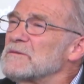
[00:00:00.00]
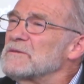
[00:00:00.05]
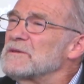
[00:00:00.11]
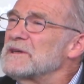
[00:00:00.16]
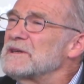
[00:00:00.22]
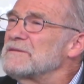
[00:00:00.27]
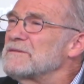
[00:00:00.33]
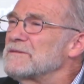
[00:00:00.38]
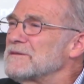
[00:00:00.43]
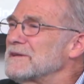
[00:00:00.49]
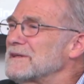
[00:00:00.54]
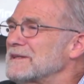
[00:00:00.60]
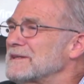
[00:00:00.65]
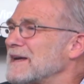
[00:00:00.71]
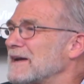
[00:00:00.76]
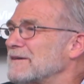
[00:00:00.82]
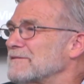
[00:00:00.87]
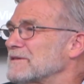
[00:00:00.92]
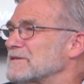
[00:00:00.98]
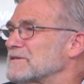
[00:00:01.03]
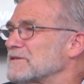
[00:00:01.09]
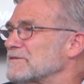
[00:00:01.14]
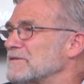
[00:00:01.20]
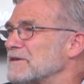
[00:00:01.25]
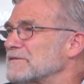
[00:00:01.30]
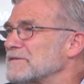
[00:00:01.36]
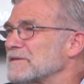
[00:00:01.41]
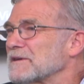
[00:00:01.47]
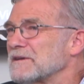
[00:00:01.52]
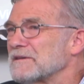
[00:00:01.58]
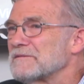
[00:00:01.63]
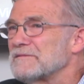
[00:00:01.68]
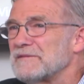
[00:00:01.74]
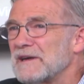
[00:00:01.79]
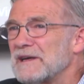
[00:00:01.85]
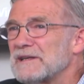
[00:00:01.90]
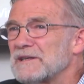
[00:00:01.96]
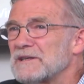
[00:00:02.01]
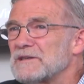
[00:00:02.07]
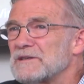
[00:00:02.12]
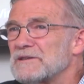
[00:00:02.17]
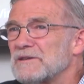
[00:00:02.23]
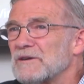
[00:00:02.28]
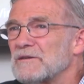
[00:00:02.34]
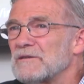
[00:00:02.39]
we really have a terrific advantage